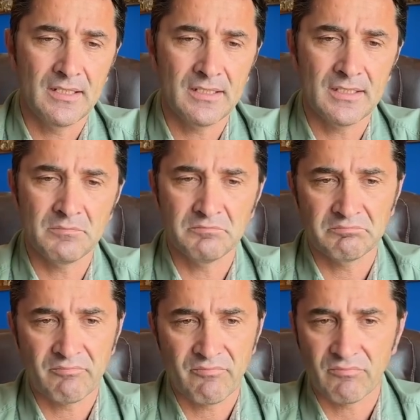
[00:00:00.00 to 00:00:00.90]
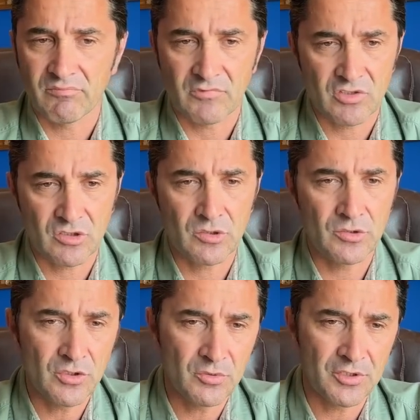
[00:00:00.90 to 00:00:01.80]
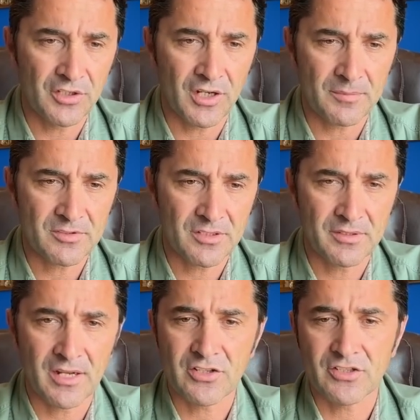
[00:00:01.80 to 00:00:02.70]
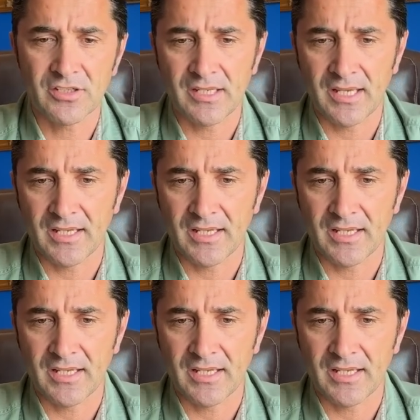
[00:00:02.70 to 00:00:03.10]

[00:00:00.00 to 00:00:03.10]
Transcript: Um, screw you with the arms reduction